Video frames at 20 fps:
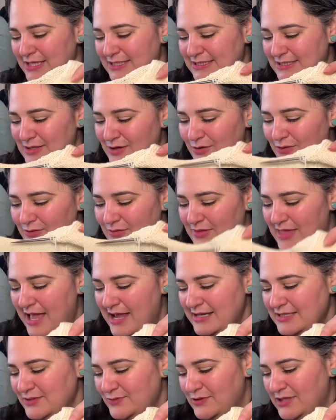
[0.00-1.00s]
So that
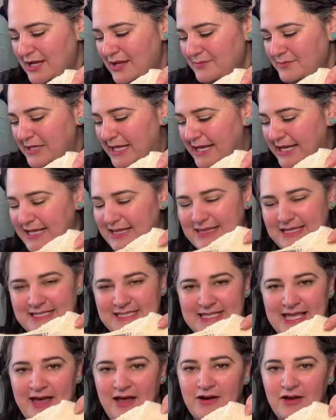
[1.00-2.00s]
is what I'm knitting this
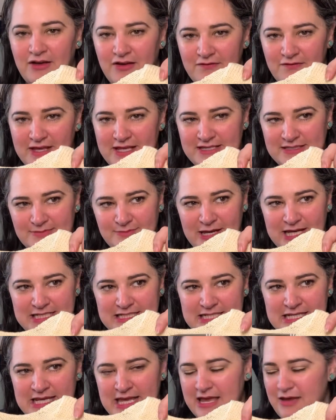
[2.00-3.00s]
out of, is my
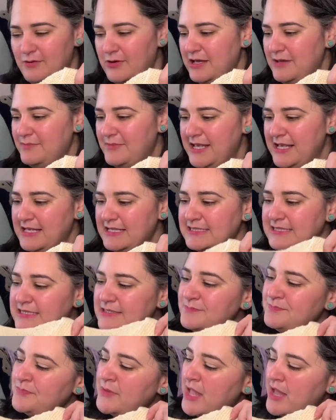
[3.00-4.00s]
DK weight base
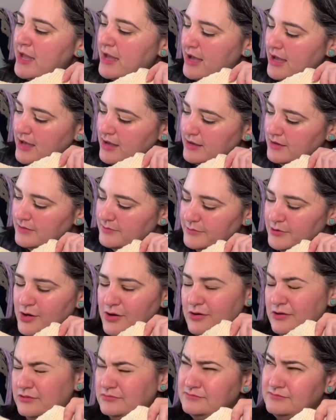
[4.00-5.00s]

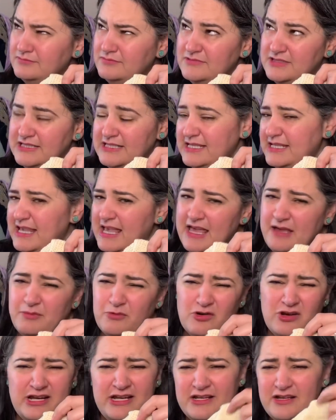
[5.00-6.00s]
called DK
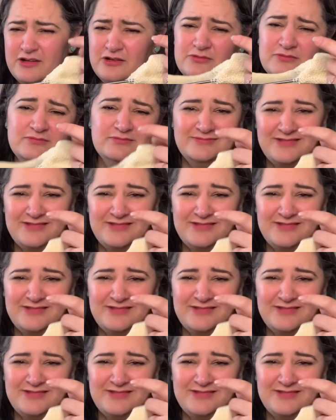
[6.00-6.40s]
Merino.